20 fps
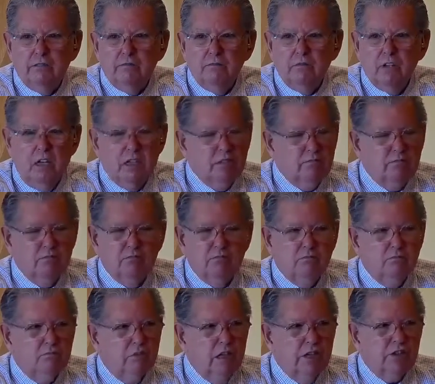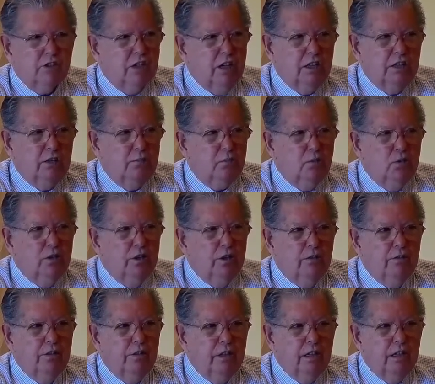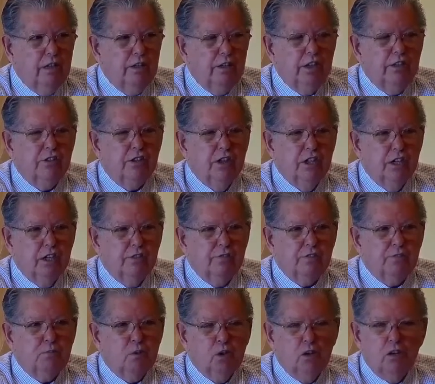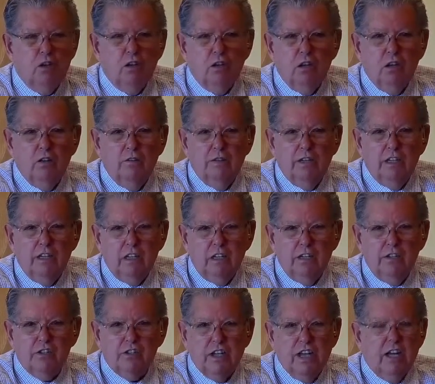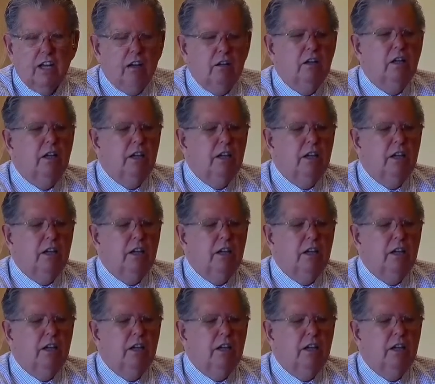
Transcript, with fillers: No, that's not the point of healing. It's gifts, plural, of healings. Now,